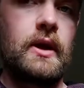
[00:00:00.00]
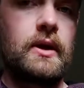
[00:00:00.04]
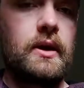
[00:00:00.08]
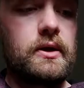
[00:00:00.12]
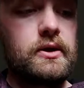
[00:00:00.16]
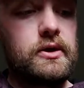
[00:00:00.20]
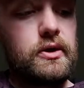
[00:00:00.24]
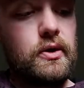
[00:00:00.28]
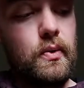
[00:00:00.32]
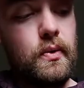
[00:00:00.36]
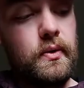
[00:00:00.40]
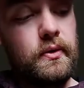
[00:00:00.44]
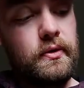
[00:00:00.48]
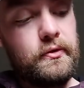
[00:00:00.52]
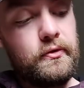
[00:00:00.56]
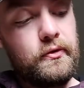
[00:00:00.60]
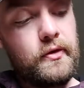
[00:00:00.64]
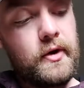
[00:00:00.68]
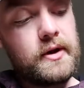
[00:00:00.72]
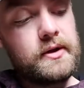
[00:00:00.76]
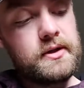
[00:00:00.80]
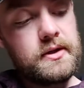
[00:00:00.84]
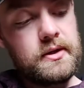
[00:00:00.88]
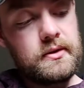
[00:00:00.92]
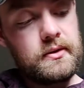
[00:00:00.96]
So with
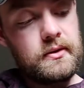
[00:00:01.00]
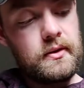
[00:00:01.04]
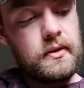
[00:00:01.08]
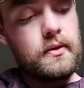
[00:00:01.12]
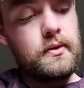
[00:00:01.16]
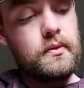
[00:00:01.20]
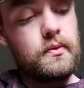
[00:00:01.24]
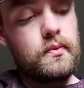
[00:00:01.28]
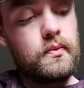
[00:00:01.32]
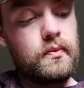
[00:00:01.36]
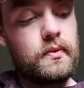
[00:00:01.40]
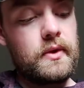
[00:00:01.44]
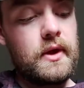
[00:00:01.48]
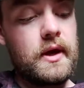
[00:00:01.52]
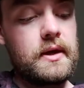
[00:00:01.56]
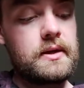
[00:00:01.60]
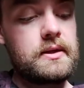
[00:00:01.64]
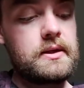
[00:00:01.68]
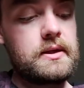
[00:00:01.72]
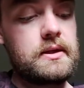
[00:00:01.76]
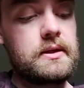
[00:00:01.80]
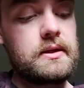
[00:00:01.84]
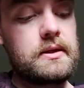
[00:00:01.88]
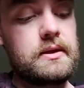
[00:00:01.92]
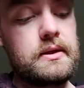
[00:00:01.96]
frets,
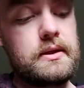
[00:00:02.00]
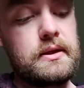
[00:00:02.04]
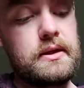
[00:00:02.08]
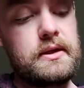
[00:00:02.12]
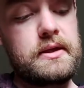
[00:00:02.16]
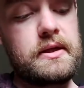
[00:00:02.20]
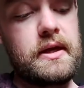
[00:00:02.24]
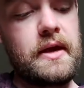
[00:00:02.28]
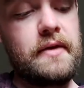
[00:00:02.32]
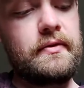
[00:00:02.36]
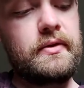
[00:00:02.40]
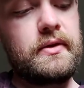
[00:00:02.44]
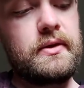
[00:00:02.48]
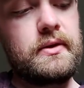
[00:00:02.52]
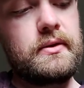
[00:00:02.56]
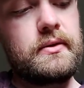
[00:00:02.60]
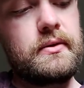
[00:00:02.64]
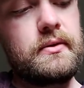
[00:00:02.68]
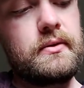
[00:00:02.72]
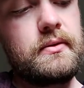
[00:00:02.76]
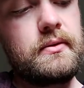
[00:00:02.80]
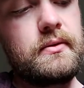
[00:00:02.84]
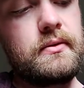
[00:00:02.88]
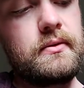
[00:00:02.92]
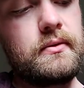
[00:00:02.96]
that's
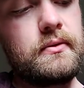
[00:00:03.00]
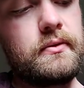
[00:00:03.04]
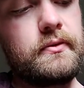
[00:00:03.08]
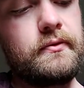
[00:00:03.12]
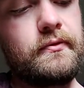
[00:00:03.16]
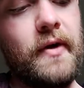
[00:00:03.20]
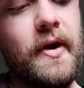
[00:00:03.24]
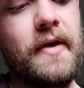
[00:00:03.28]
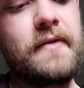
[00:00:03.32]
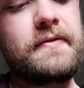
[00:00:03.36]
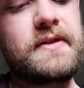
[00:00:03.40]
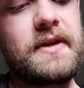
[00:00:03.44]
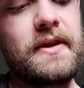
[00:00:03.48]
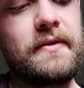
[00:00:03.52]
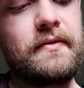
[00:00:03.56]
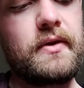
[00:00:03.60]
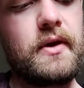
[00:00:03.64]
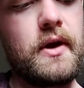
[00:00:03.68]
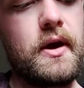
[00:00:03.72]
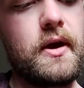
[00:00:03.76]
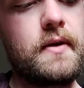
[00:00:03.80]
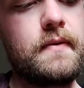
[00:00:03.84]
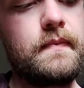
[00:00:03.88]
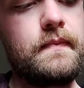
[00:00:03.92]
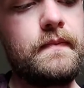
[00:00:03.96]
7, 5, 7,
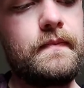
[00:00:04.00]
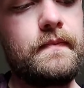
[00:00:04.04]
9.